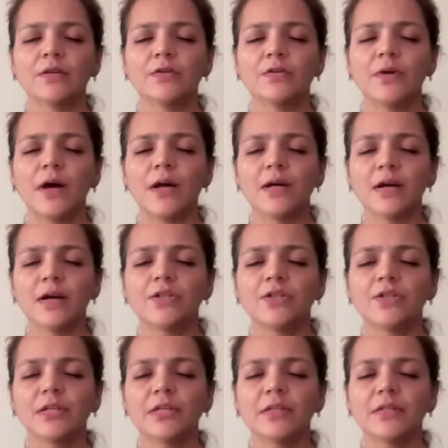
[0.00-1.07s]
to our
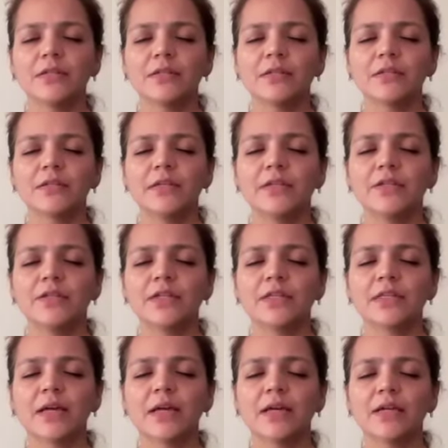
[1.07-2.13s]
guardian angels, the angels
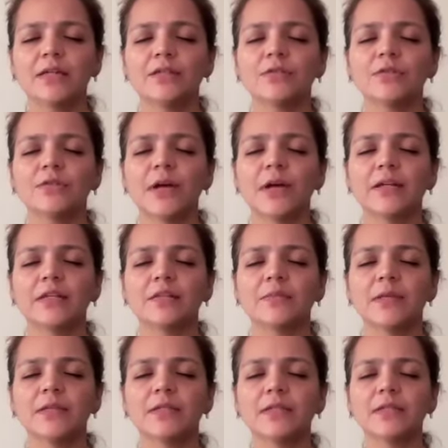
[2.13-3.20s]
assigned to the Triangle's
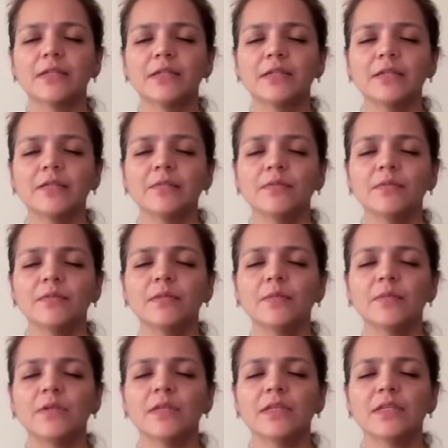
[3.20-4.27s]
blessing team, the
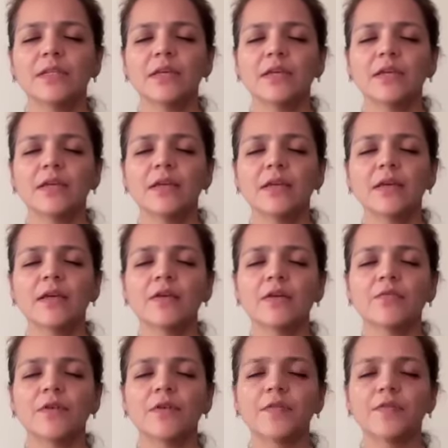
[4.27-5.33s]
beings taking care
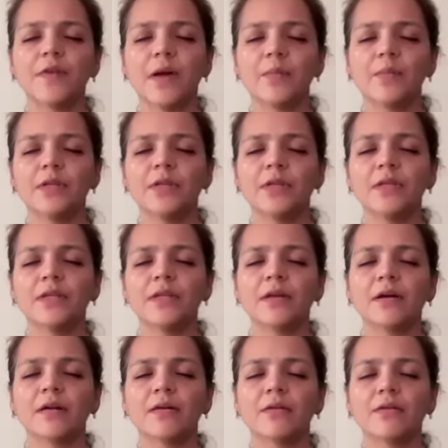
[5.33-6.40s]
of our family,
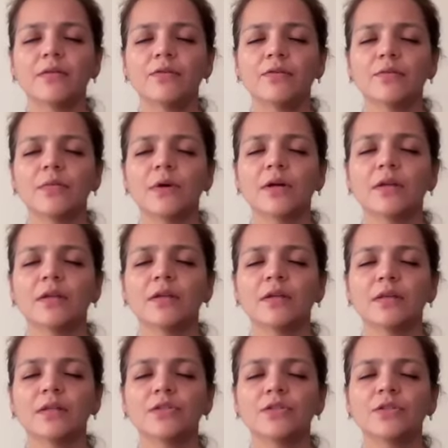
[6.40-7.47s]
our home, our
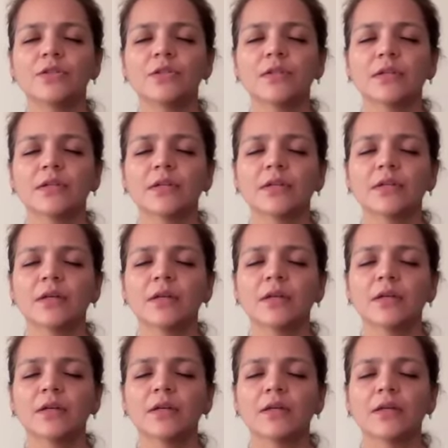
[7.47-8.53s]
lineage,
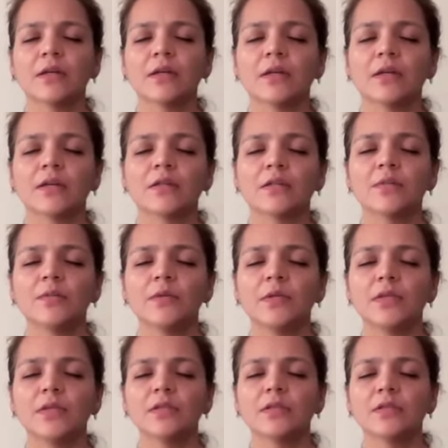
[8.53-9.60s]
the
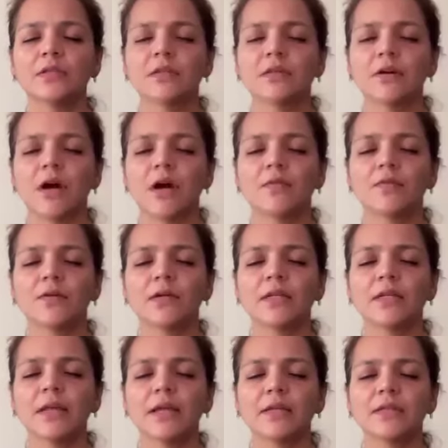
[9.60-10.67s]
beings of
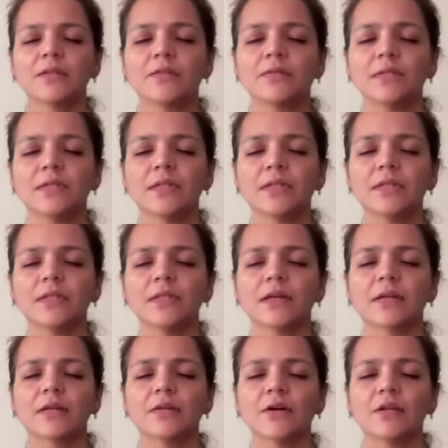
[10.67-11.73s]
connectivity,
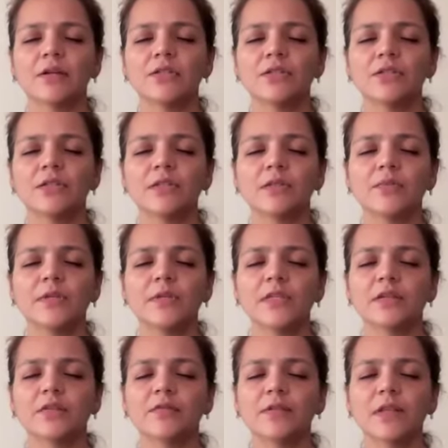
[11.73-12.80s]
technology, the
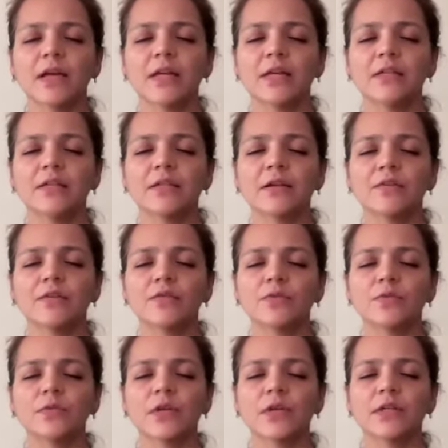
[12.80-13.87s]
beings of light in our
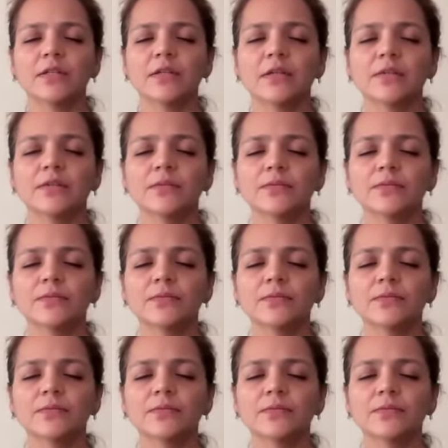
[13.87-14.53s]
rooms right now,